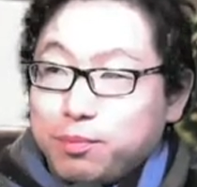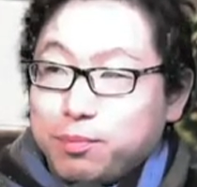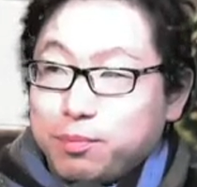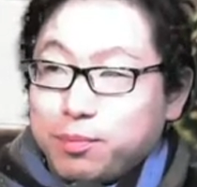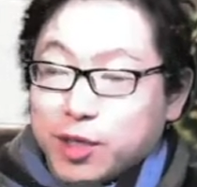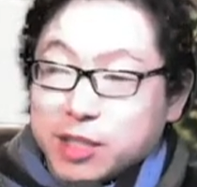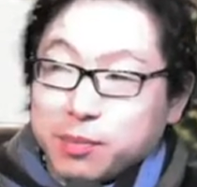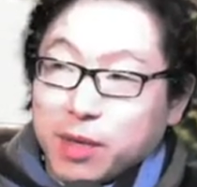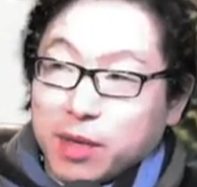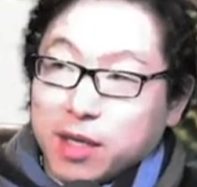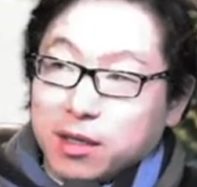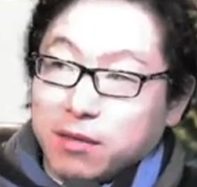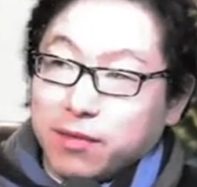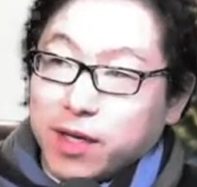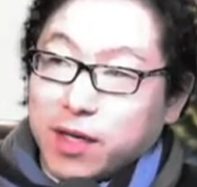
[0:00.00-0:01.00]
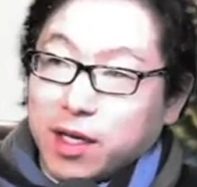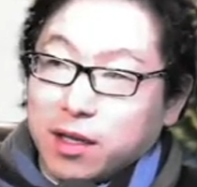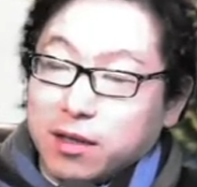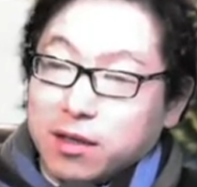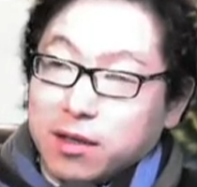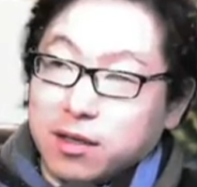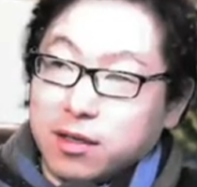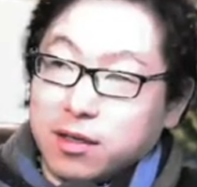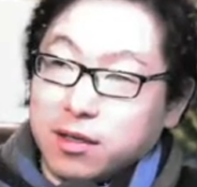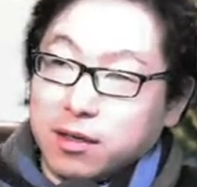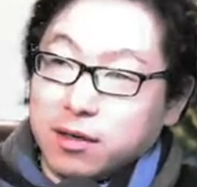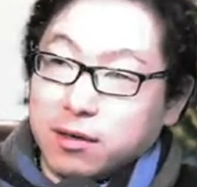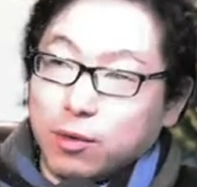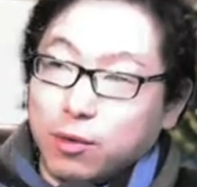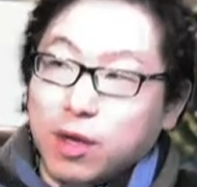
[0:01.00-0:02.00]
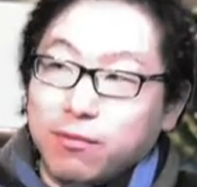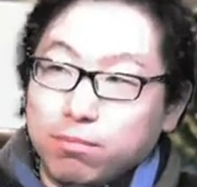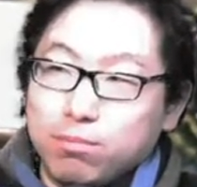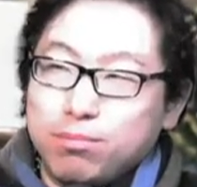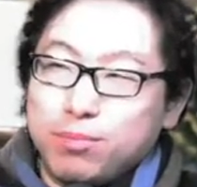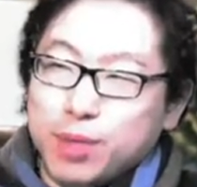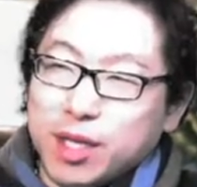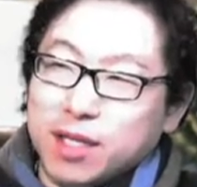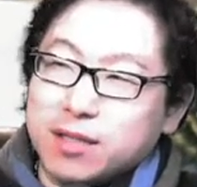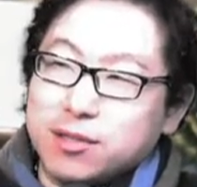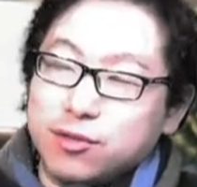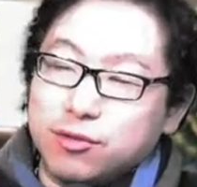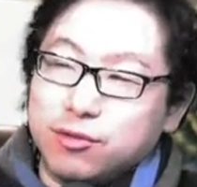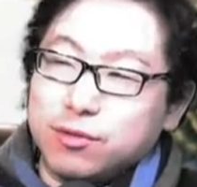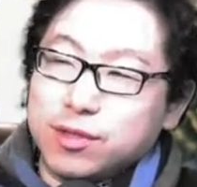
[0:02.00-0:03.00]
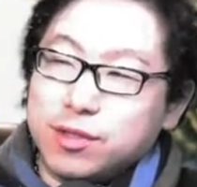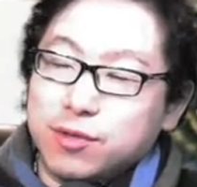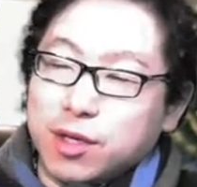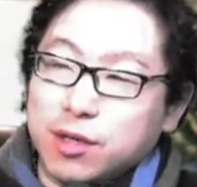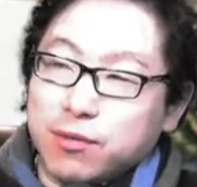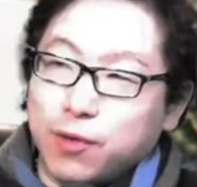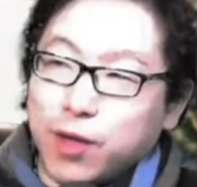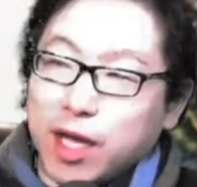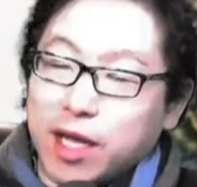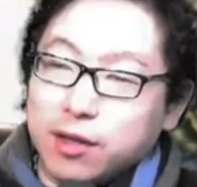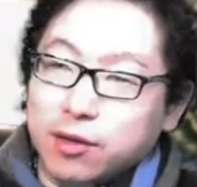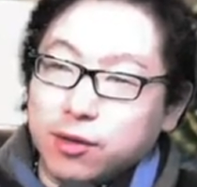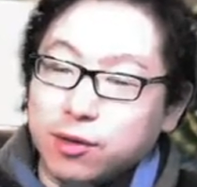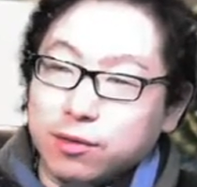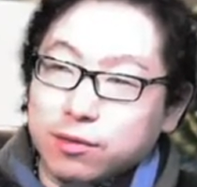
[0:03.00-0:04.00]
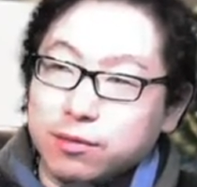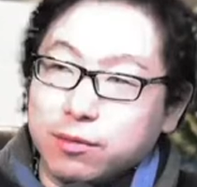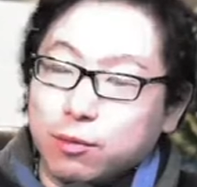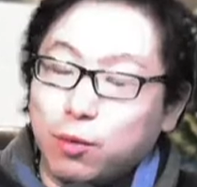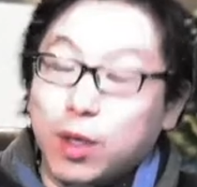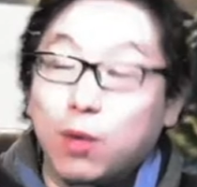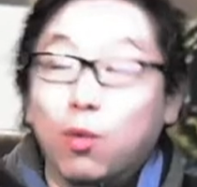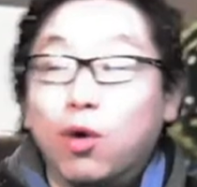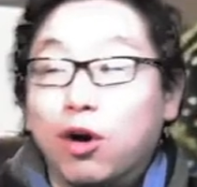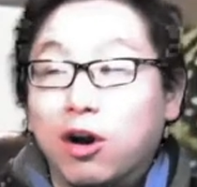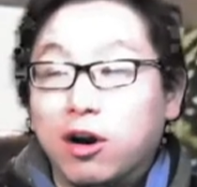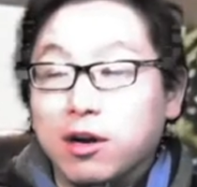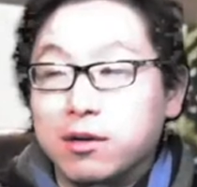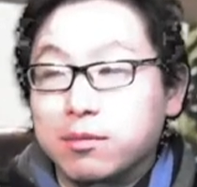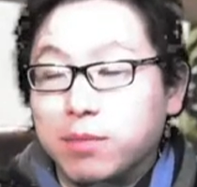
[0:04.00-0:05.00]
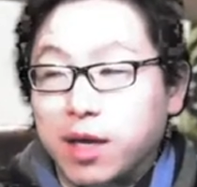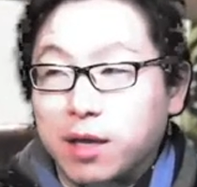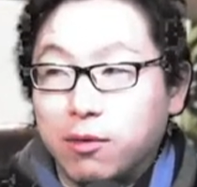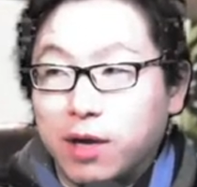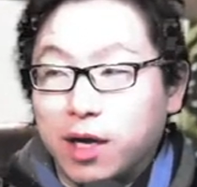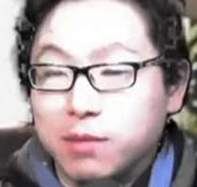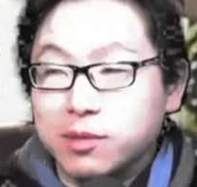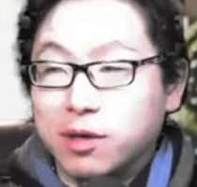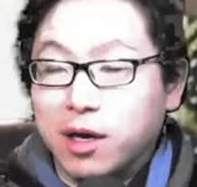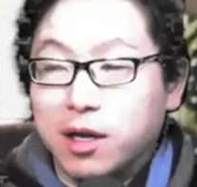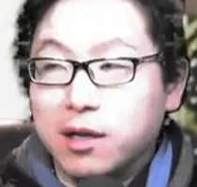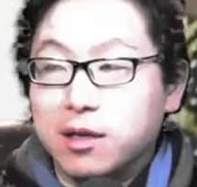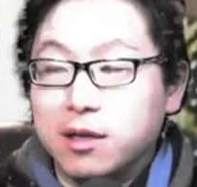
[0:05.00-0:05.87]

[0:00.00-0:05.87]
perspective, and we're pretty strict for that too. We were, by the way, I'm sorry.